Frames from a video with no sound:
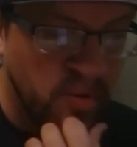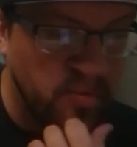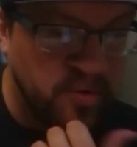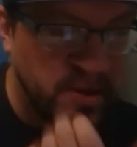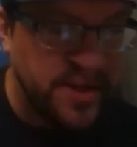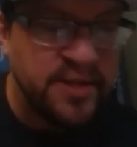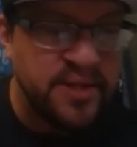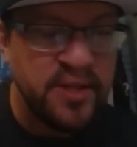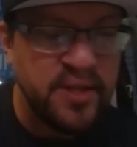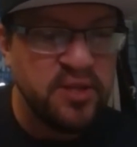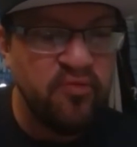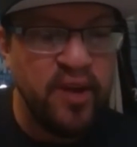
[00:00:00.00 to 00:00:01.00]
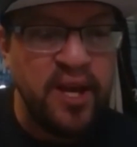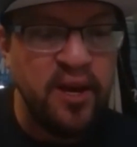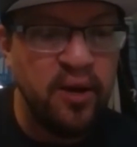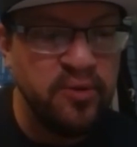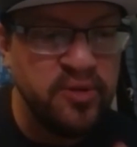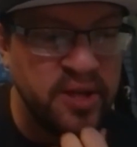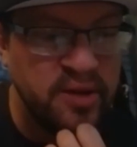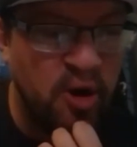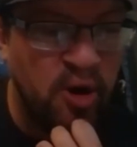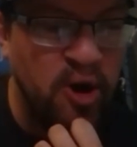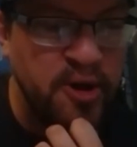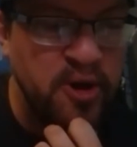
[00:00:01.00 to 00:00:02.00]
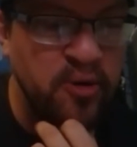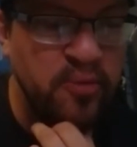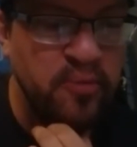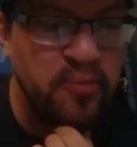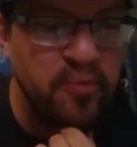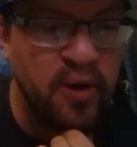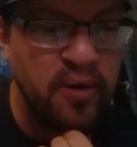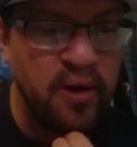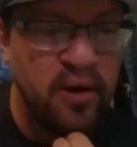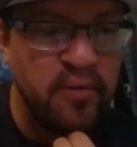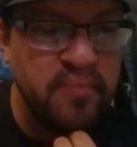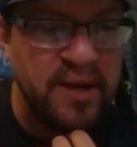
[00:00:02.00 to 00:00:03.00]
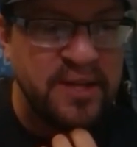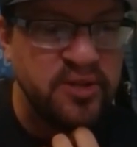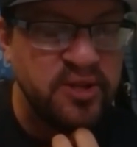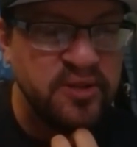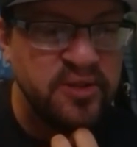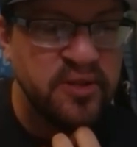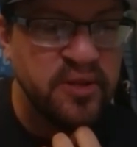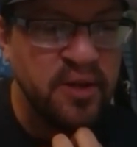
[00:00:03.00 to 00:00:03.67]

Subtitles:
release these videos and audio messages